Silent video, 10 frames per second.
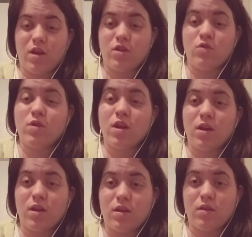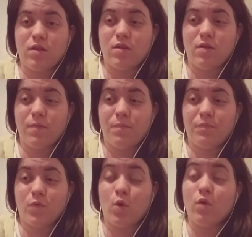you
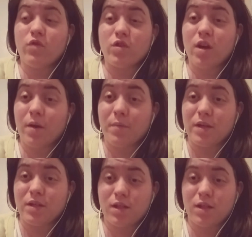can overcome it,